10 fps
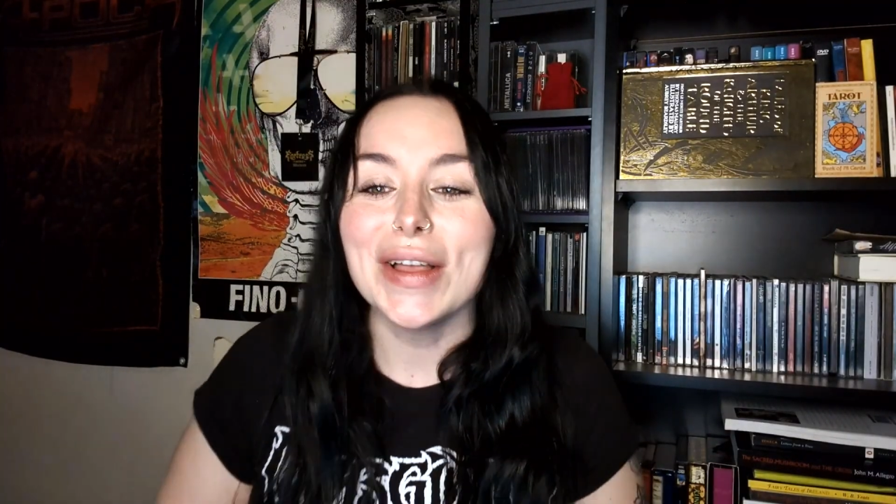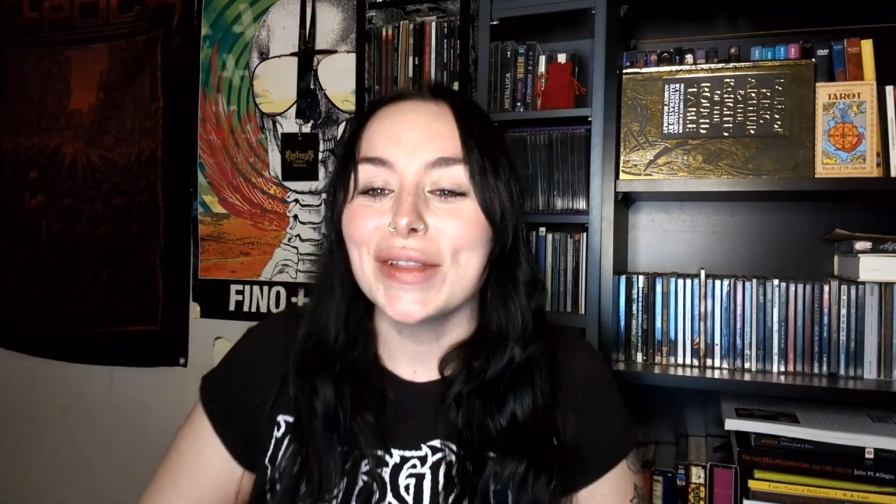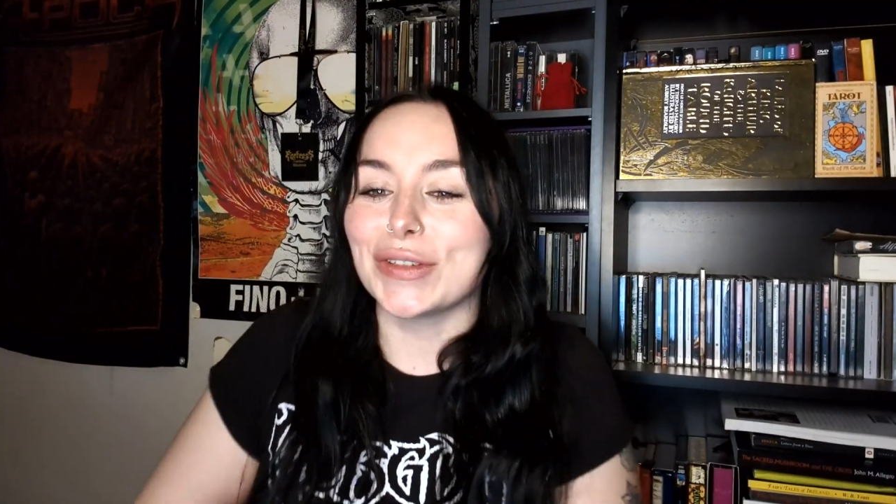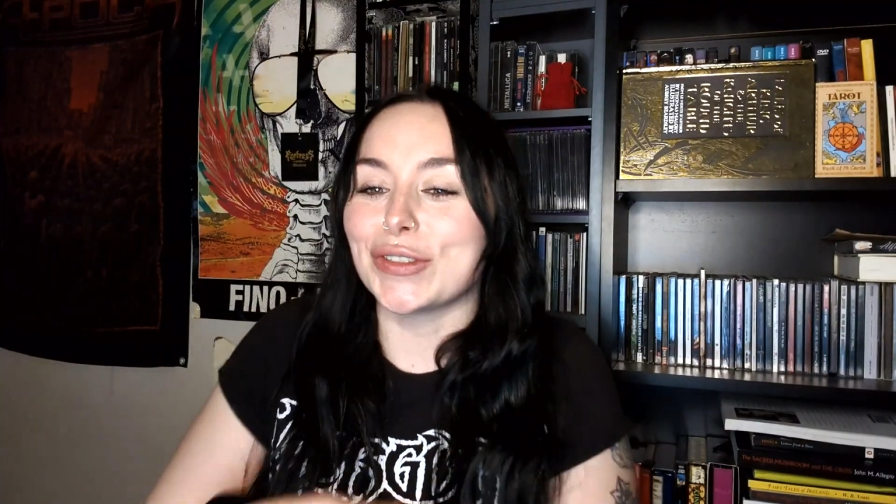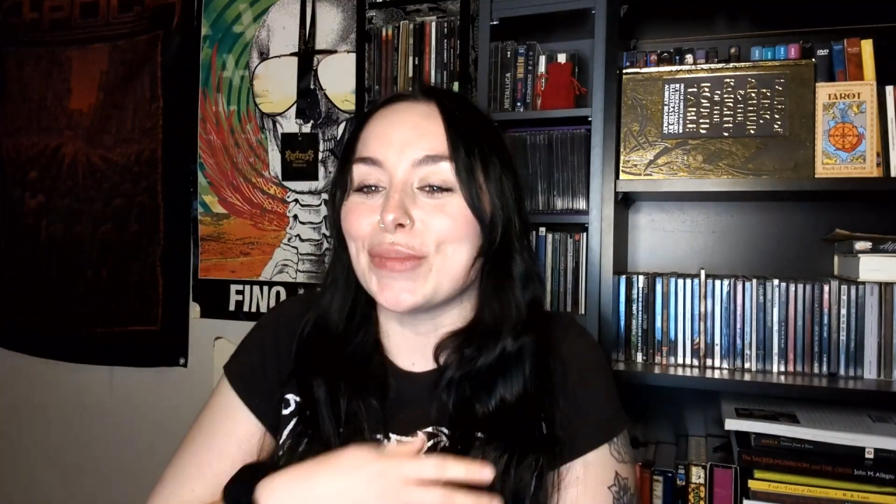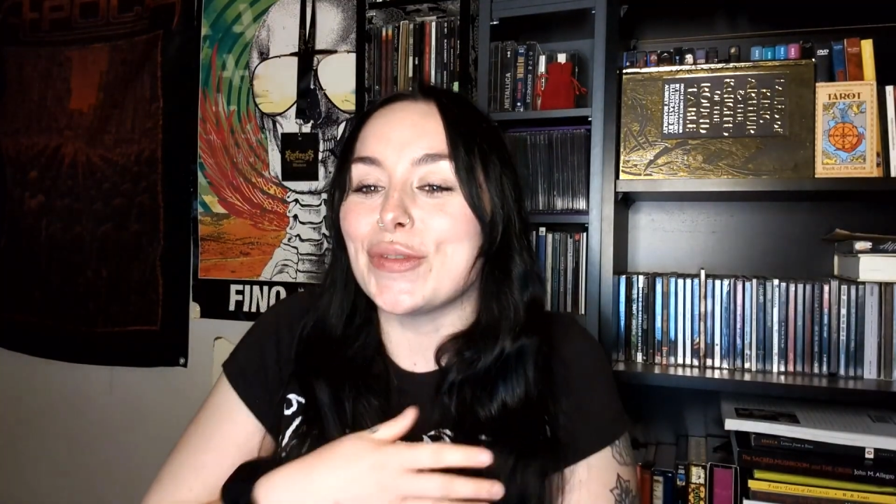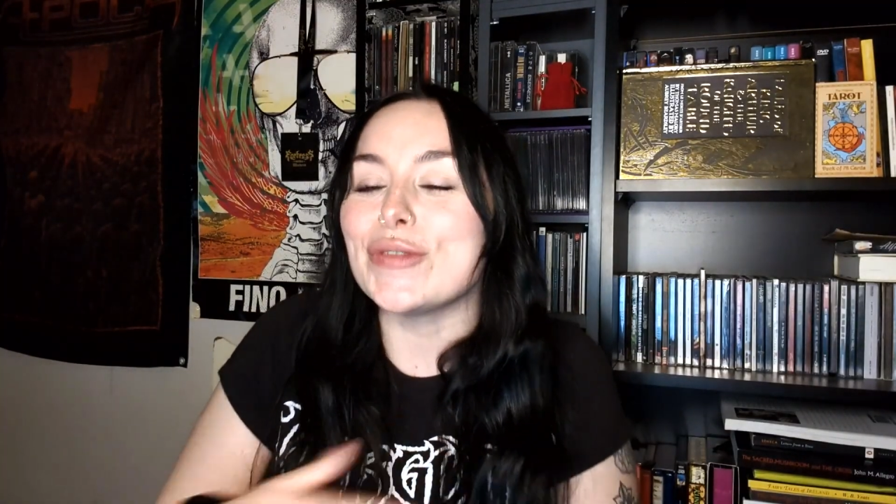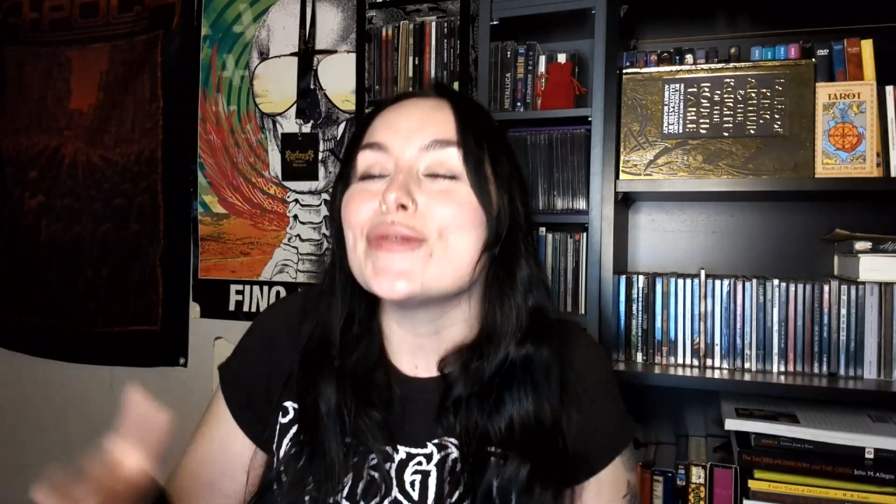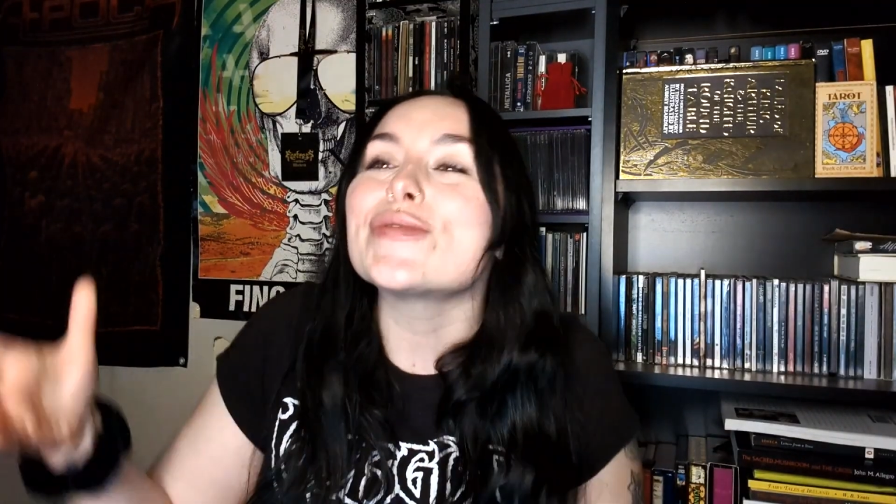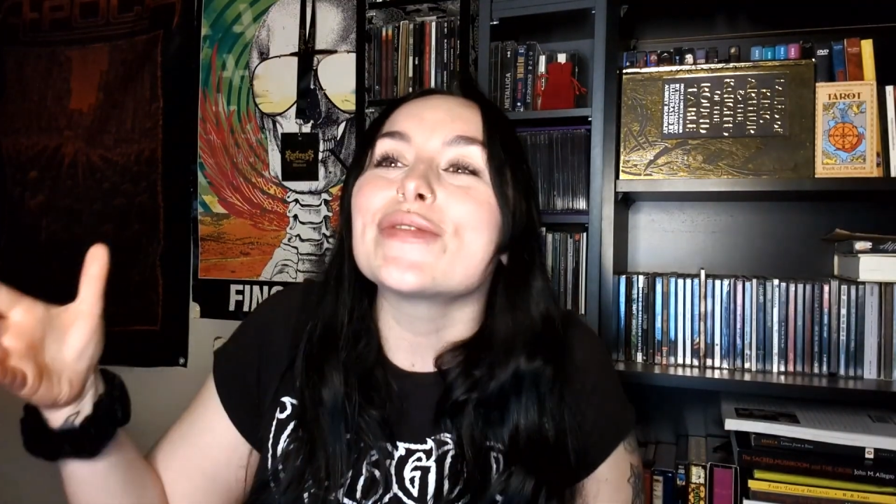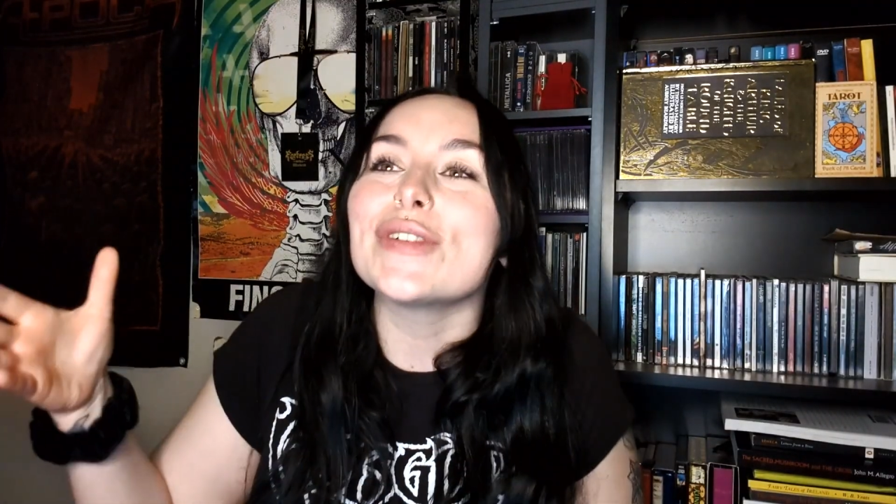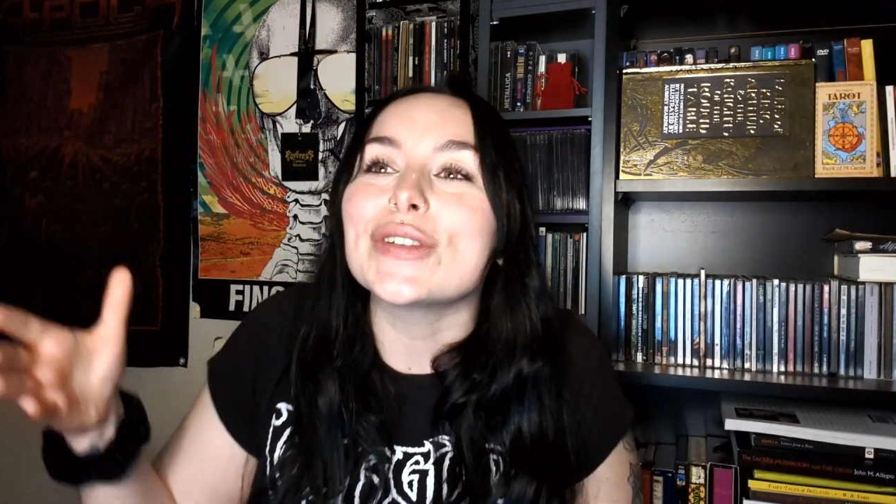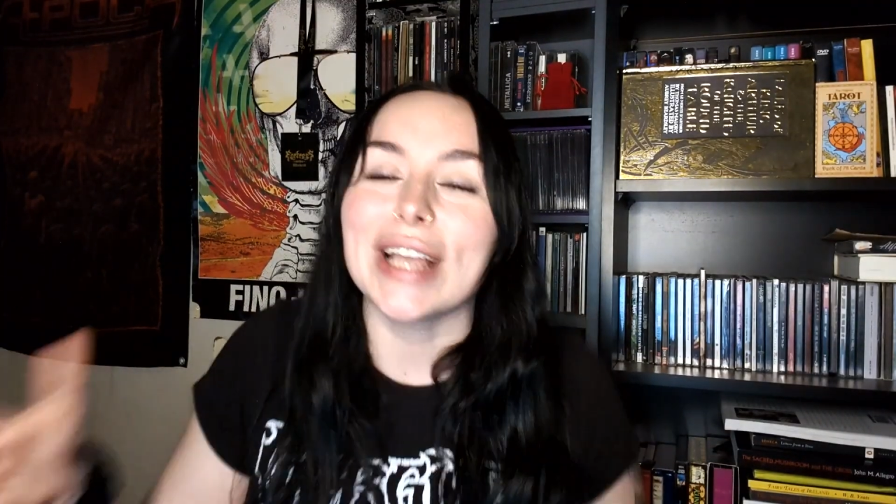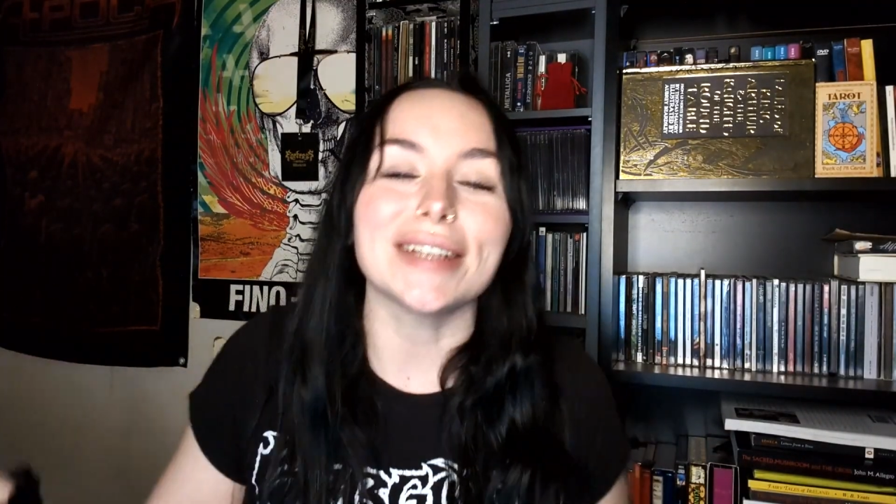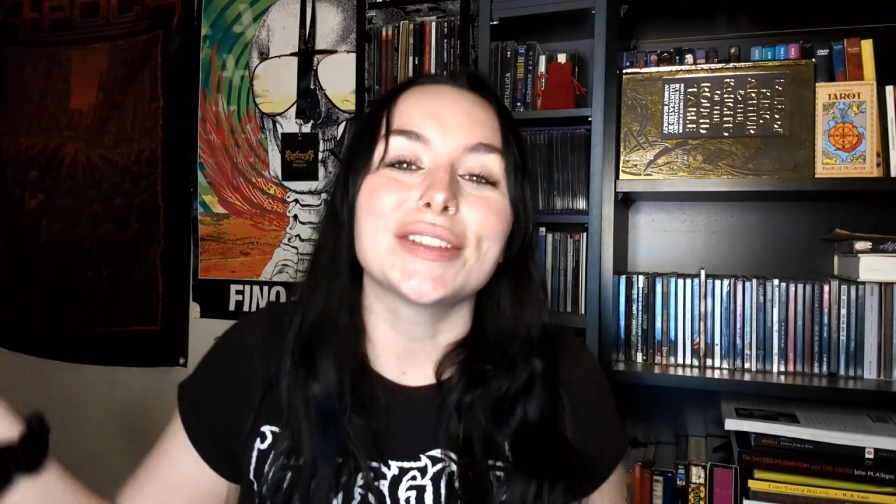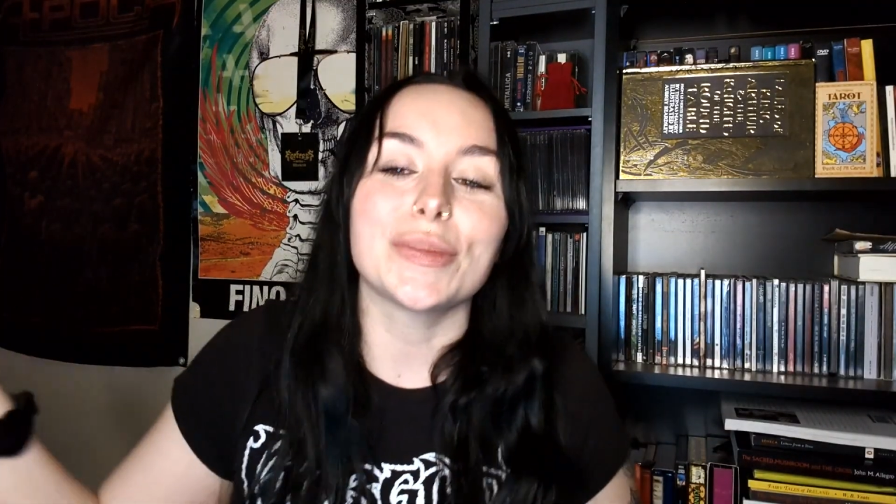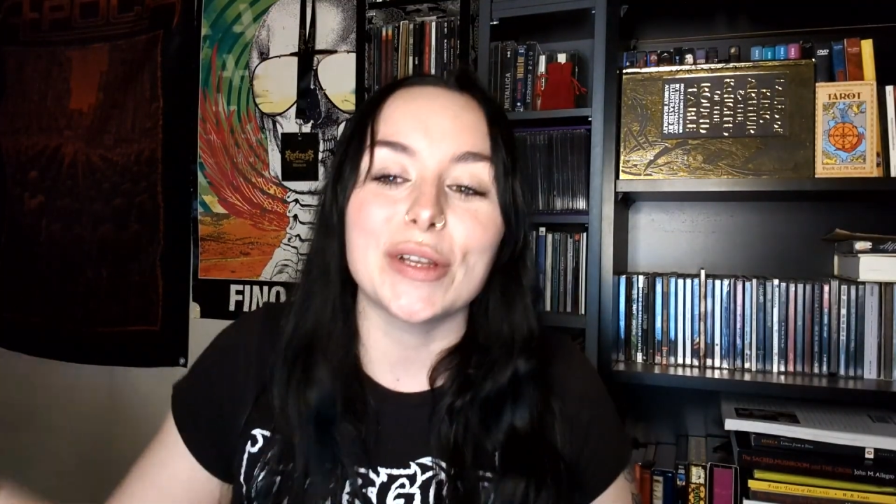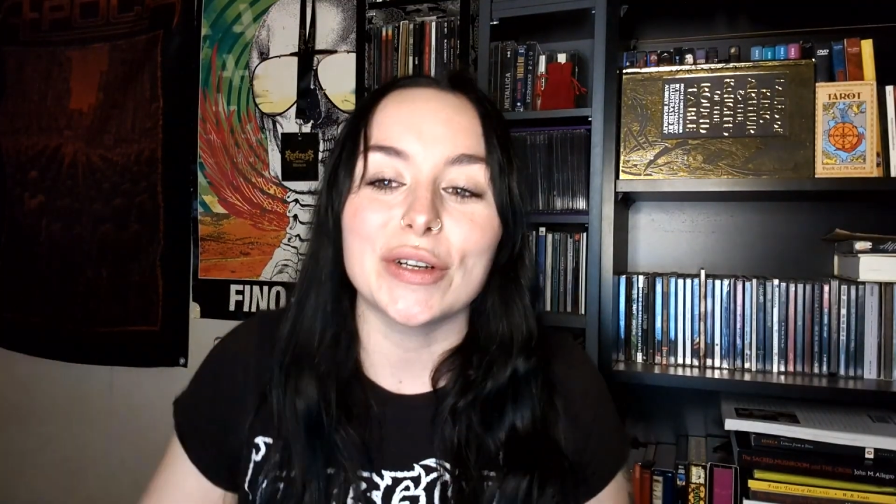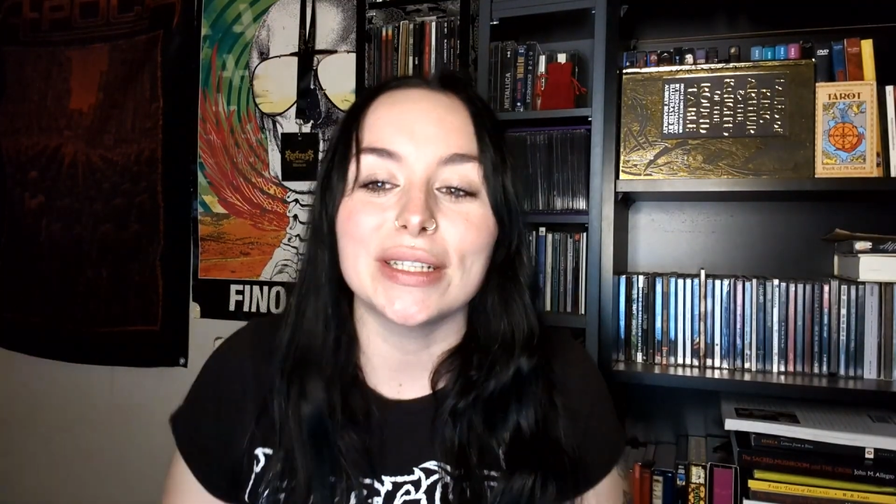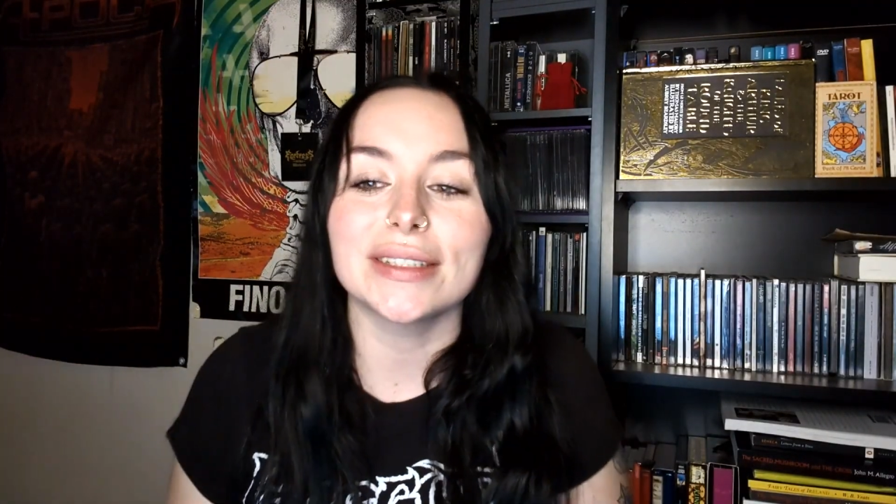There's a beautiful guest
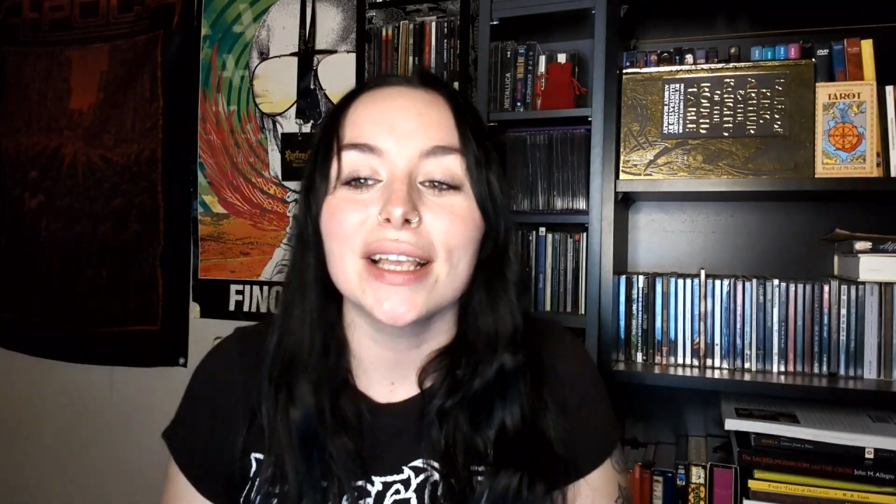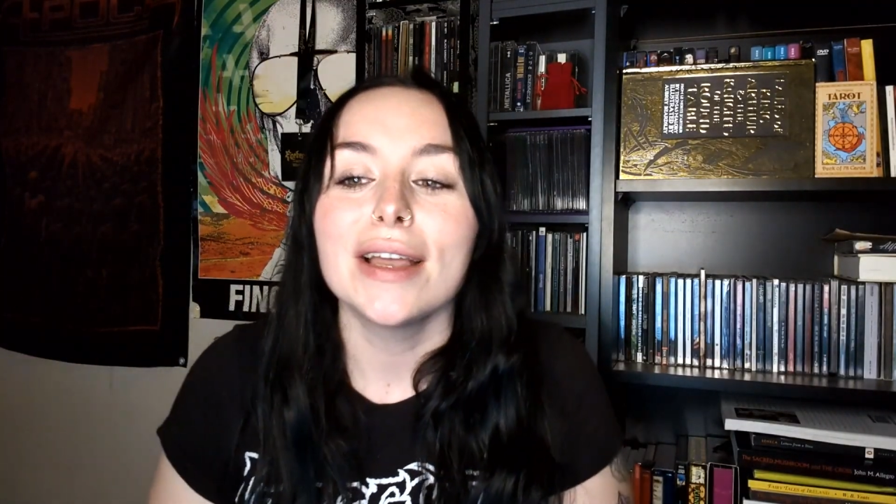appearance